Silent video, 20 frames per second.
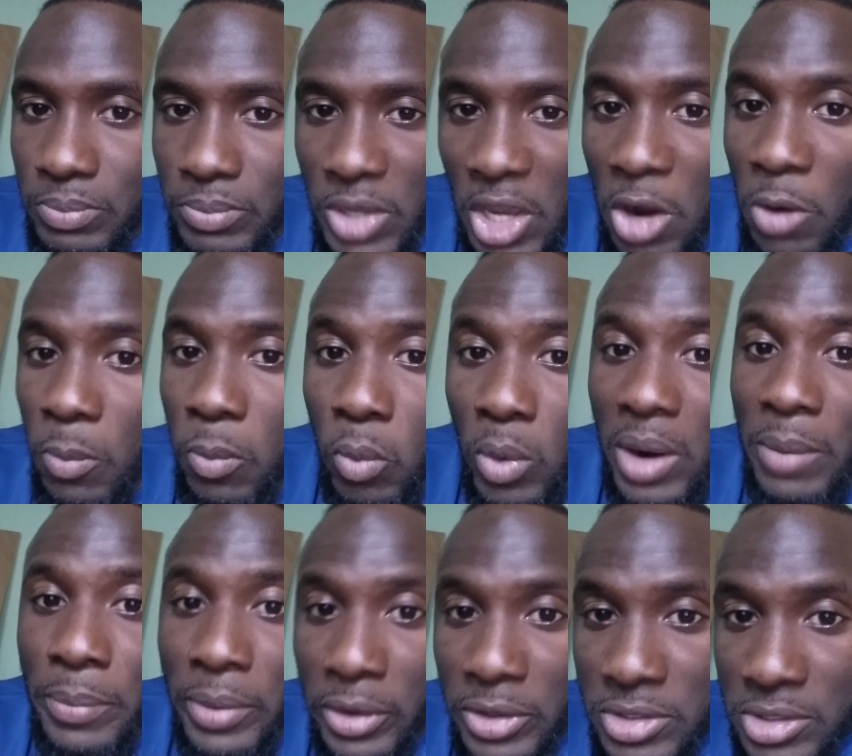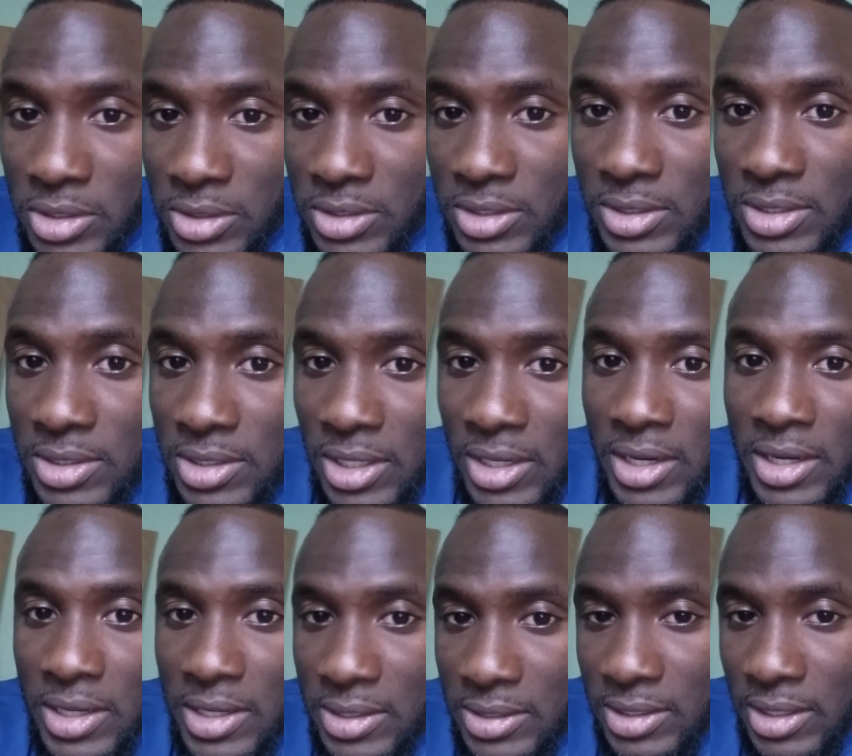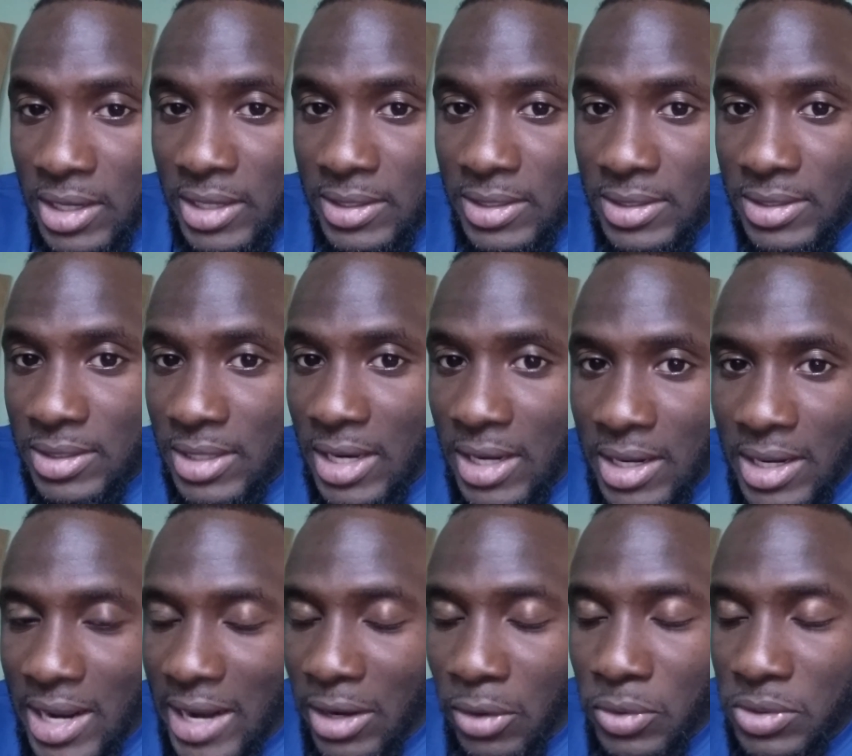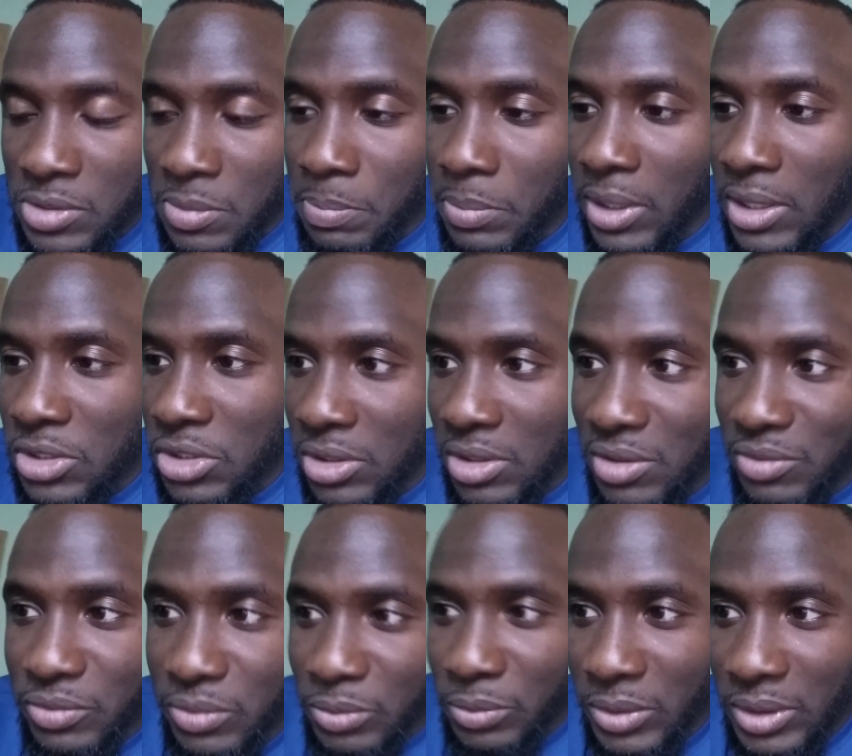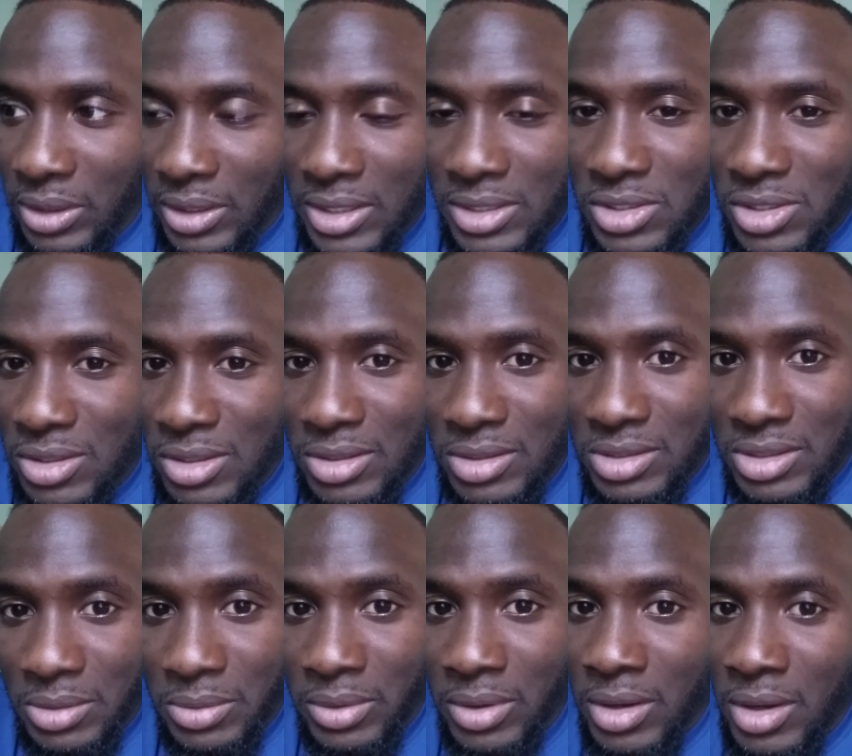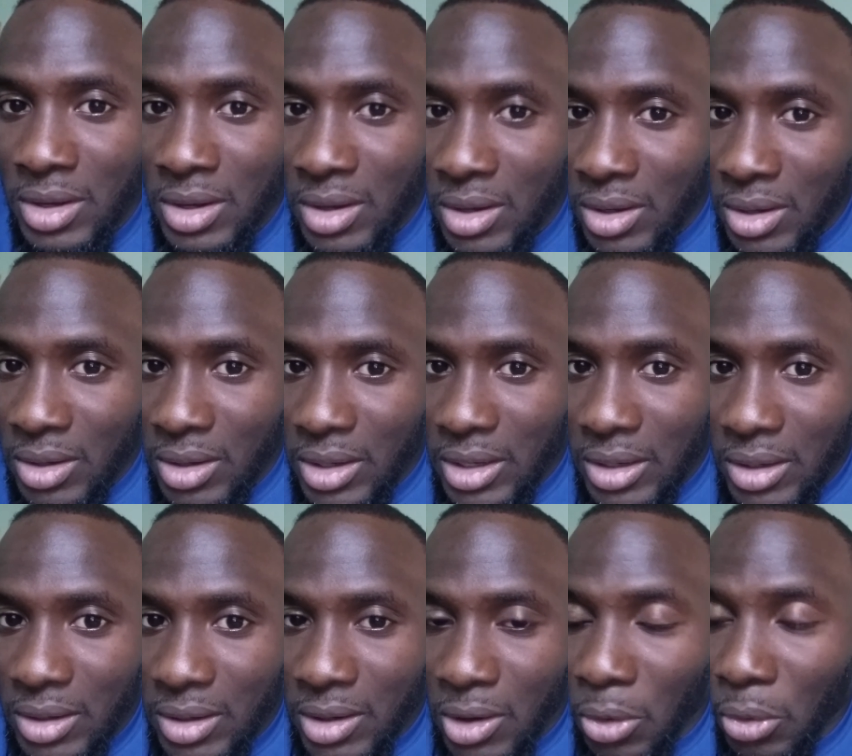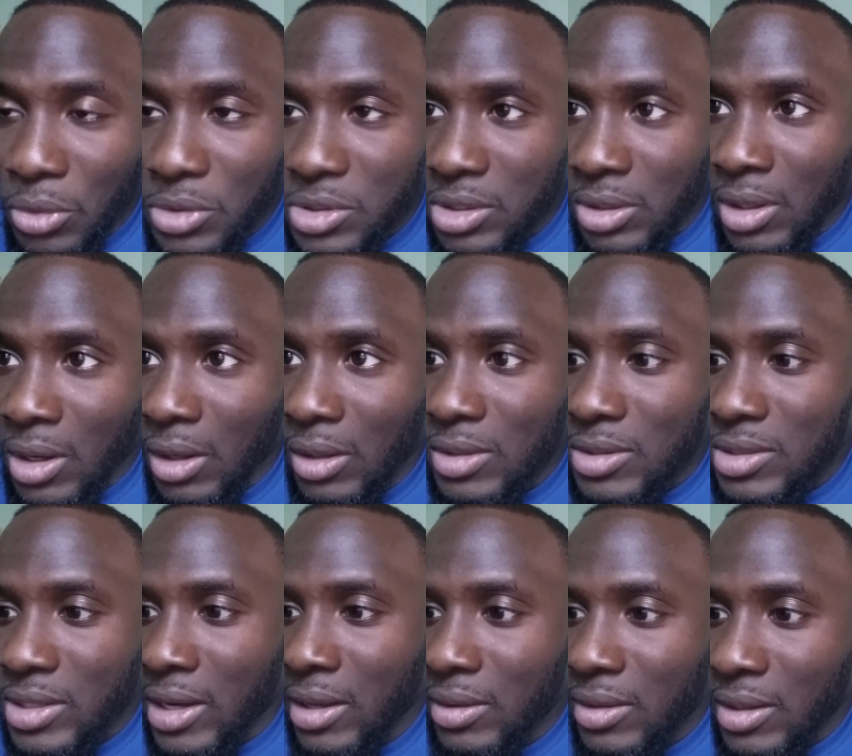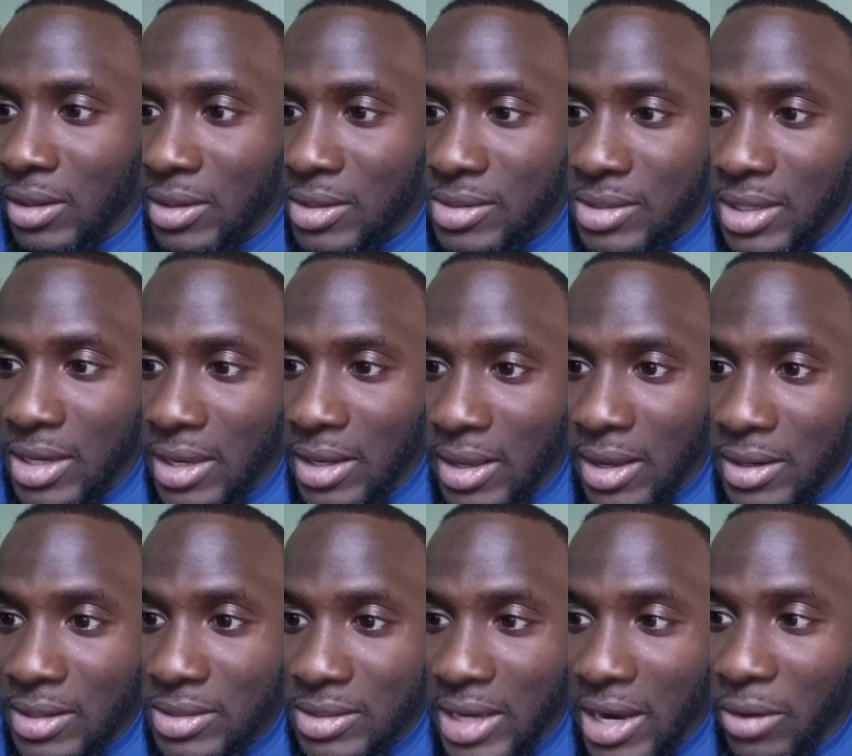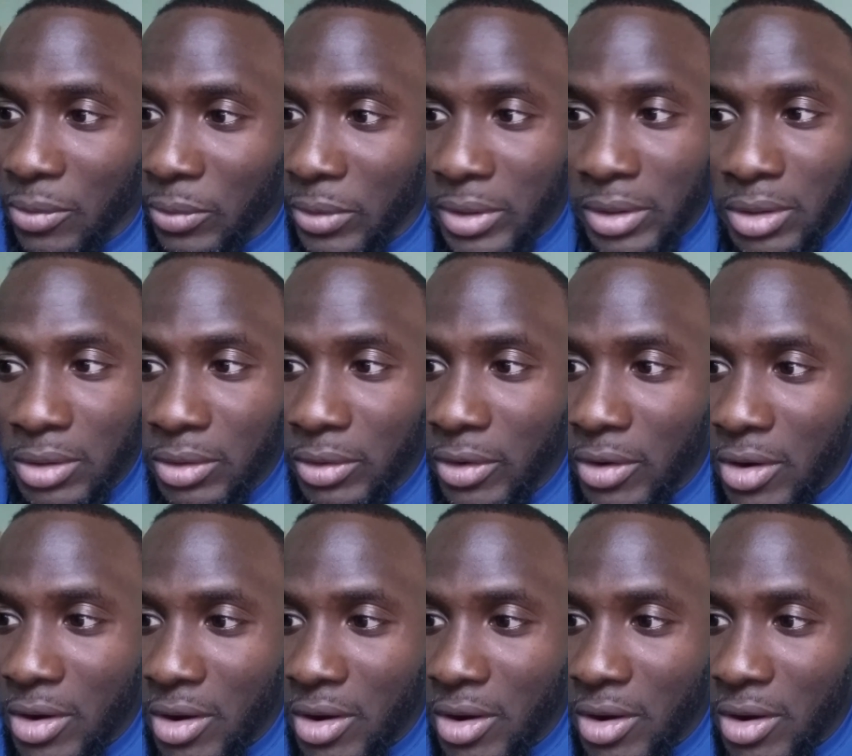help one person to see it and to understand it. I know it's a bunch of different religions and cults and all this out there saying that it's not real.